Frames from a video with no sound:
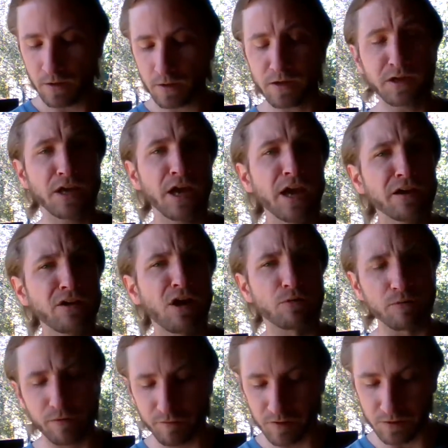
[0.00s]
They
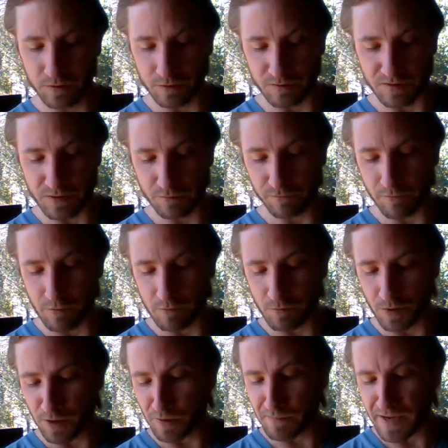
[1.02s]
cannot refuse, for
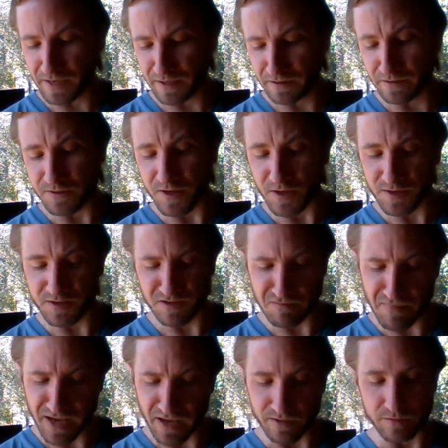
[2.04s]
we are making a just
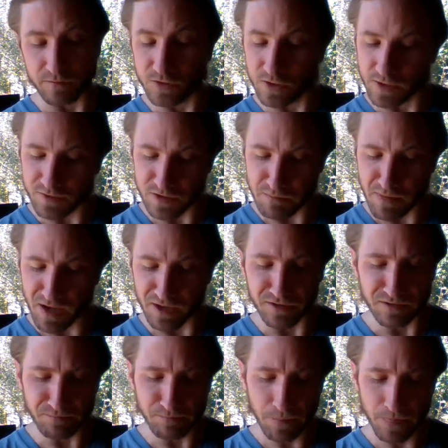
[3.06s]
demand of just men.